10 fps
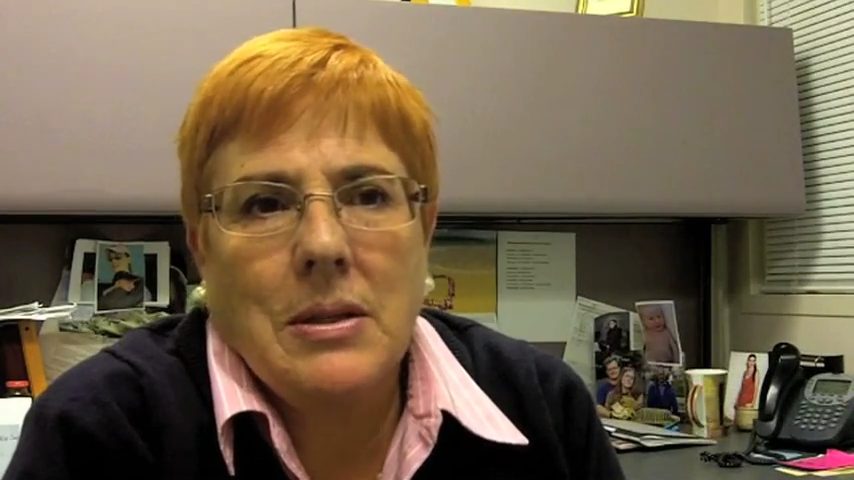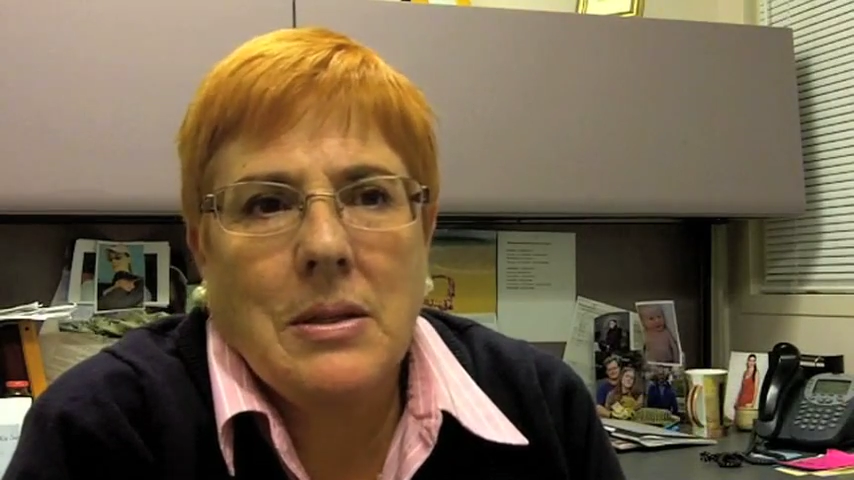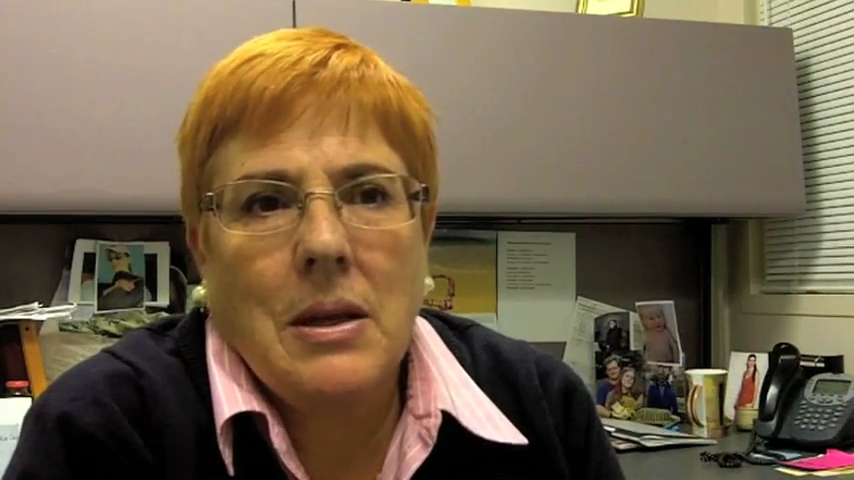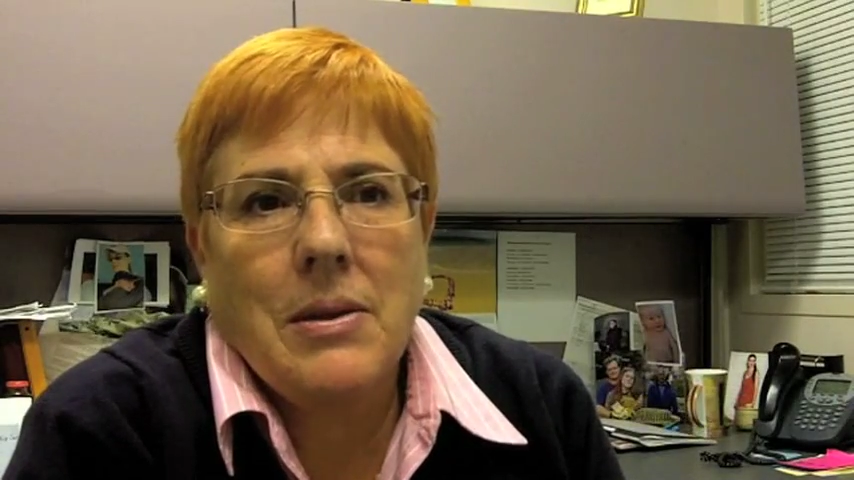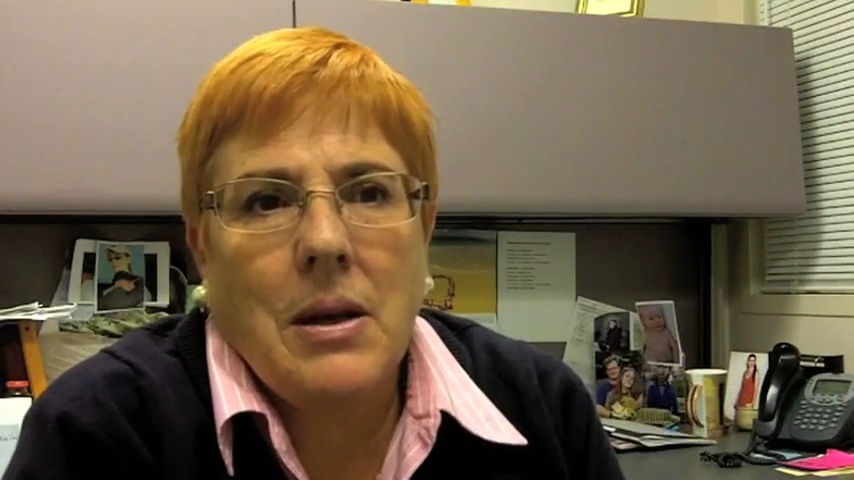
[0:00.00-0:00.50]

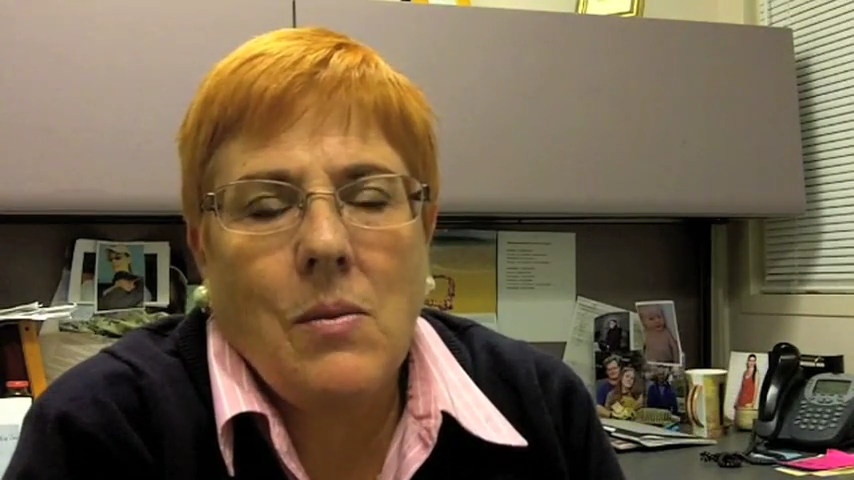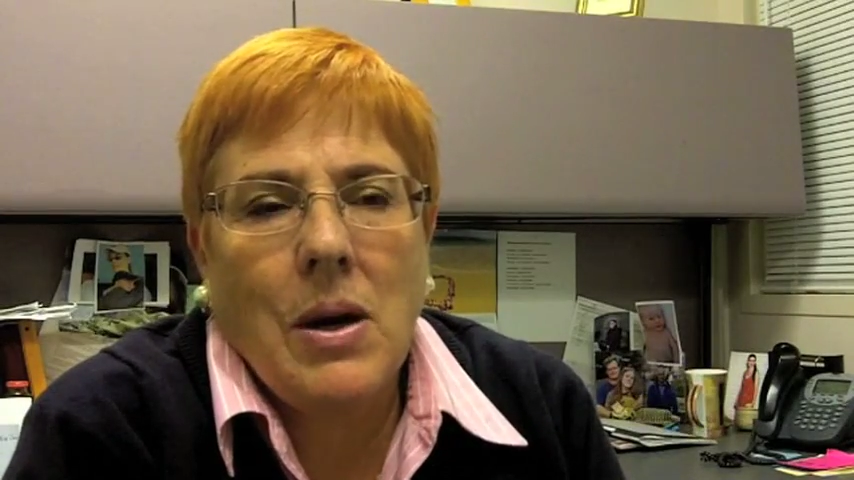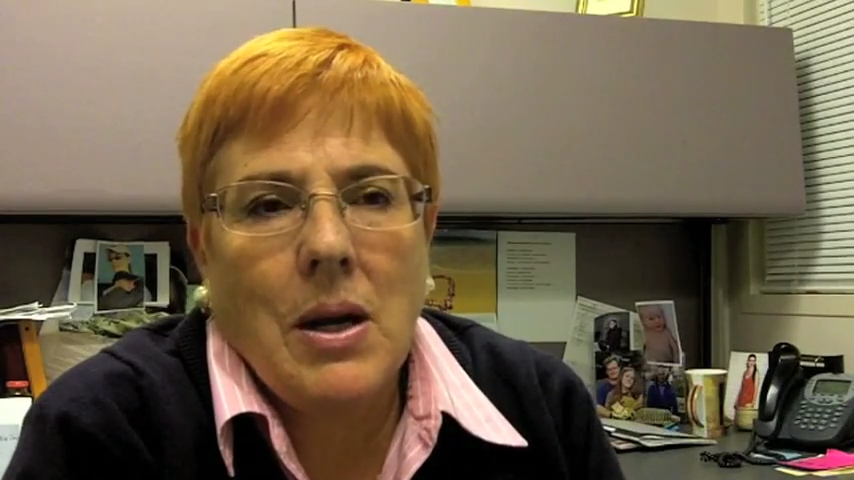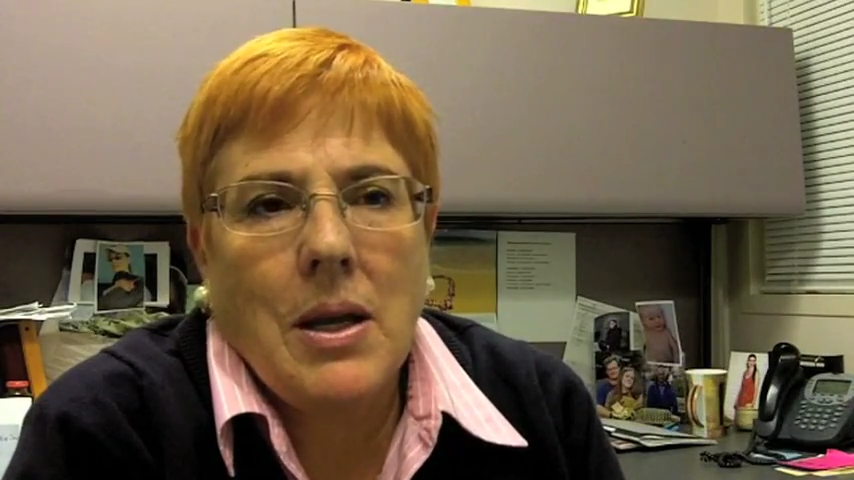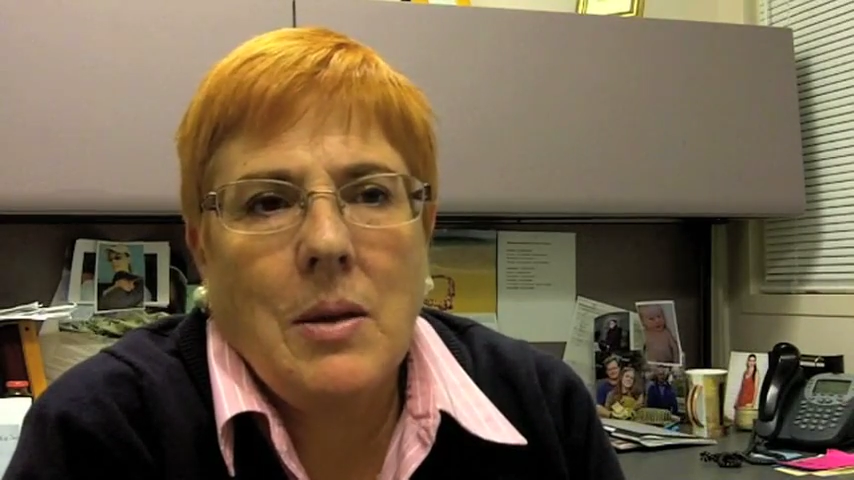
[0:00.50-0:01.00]
It's nothing I
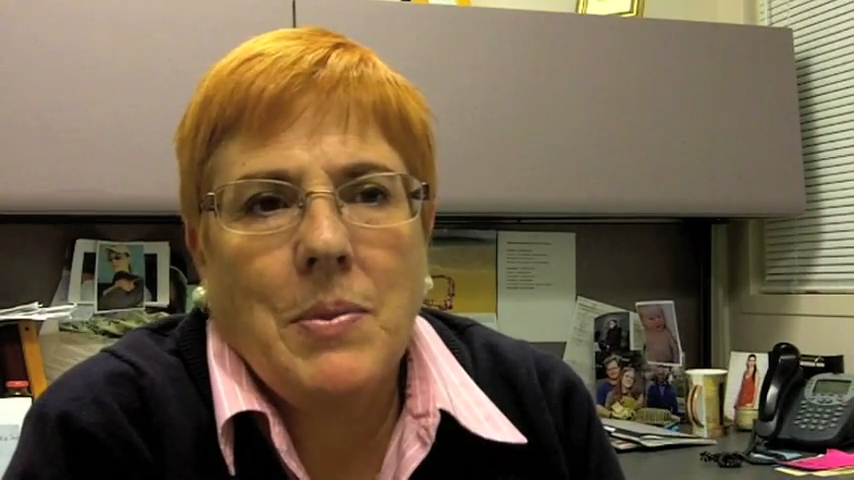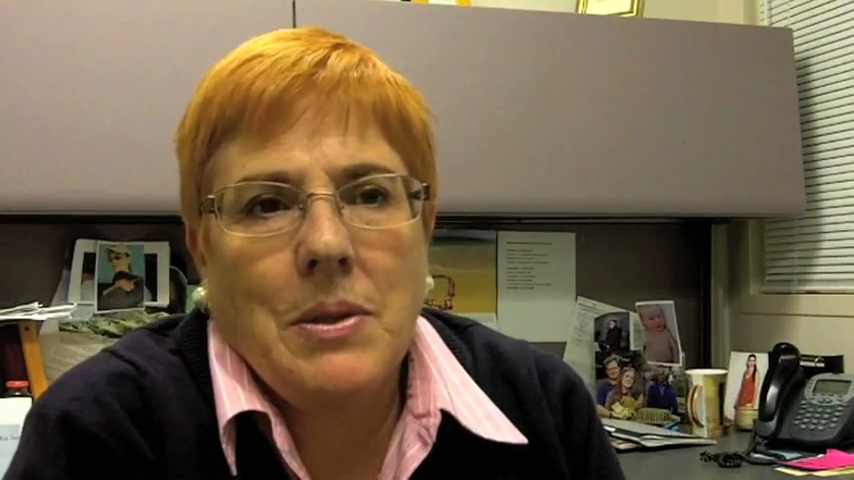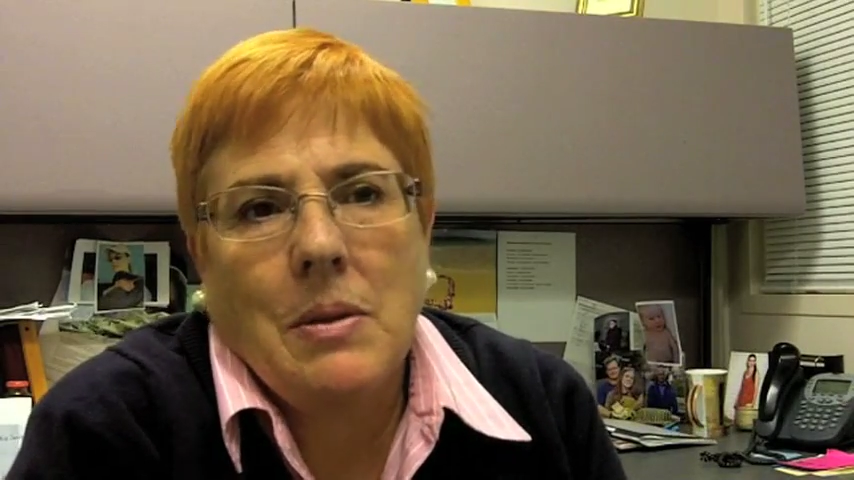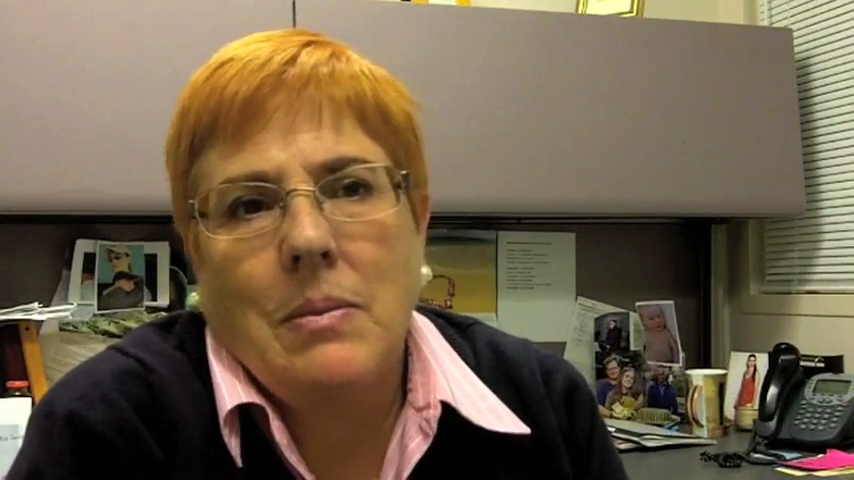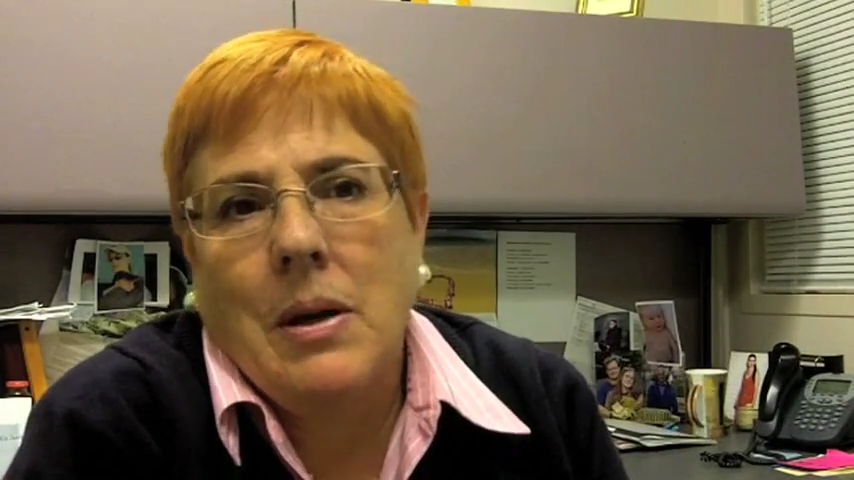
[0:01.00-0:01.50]
want to keep,
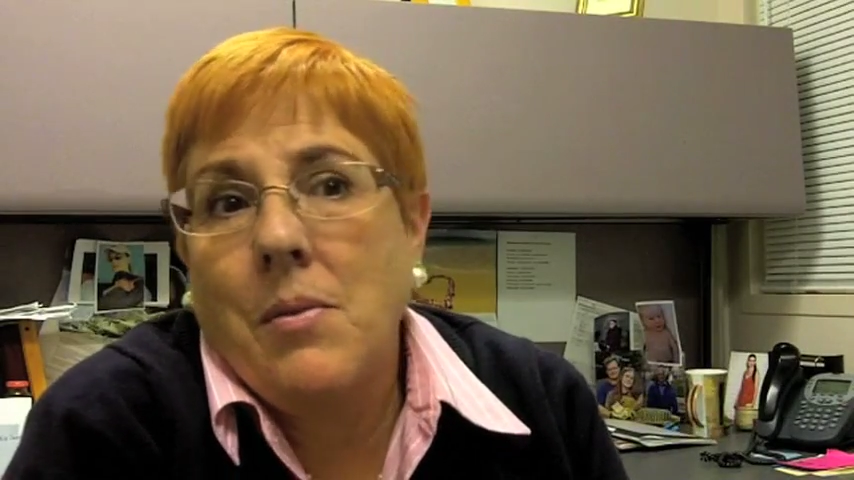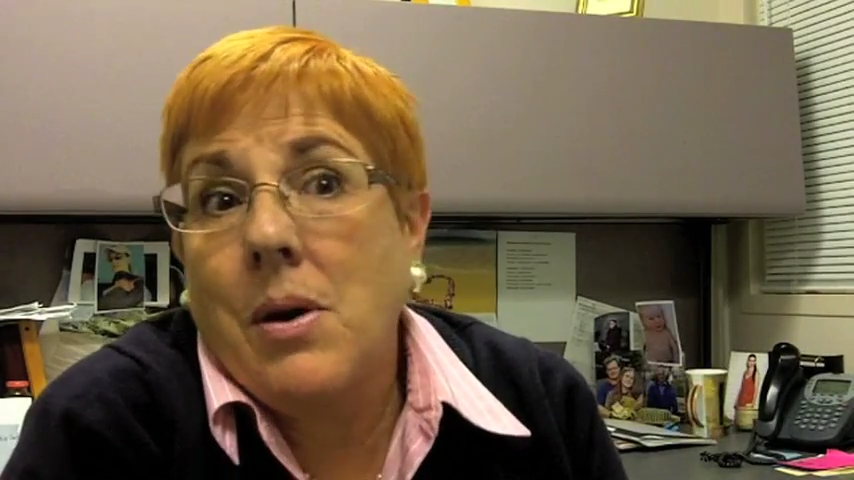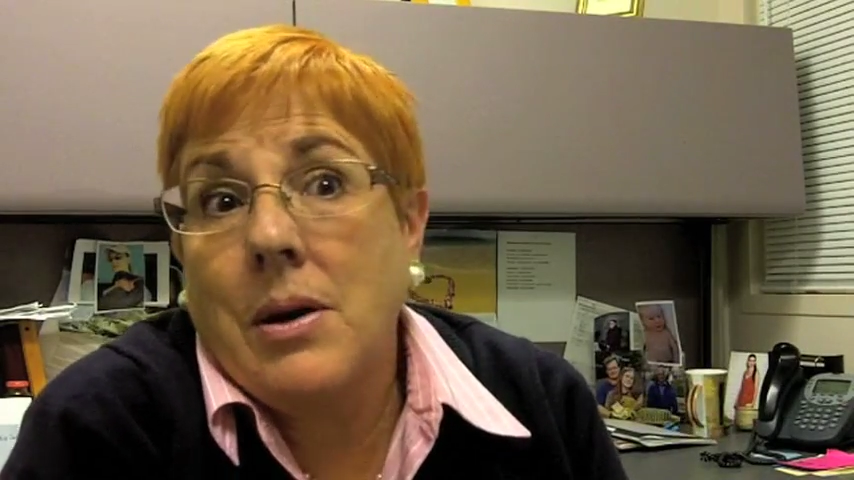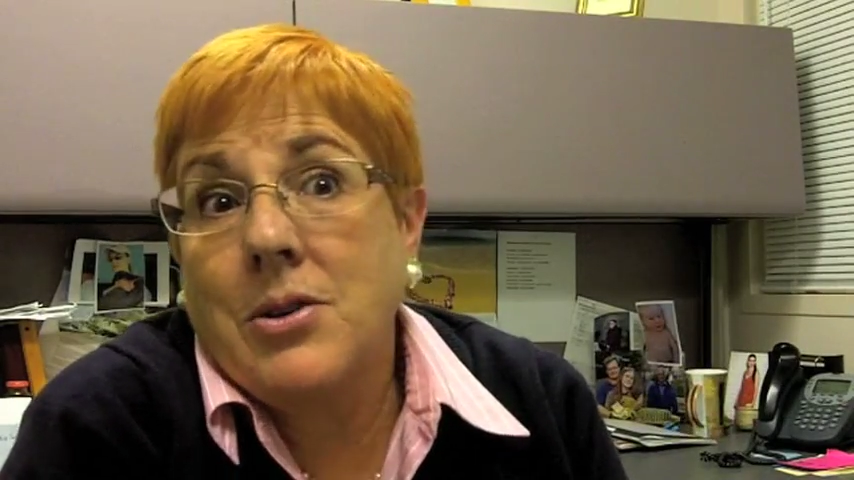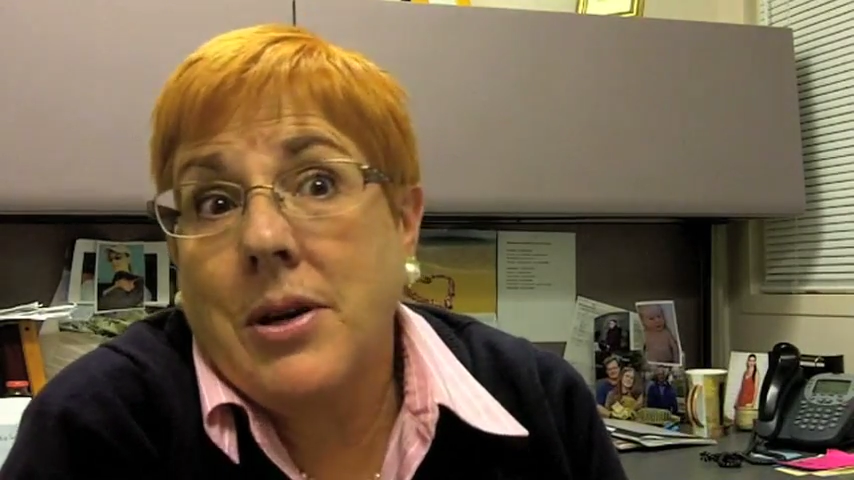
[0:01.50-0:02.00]
it's something I want to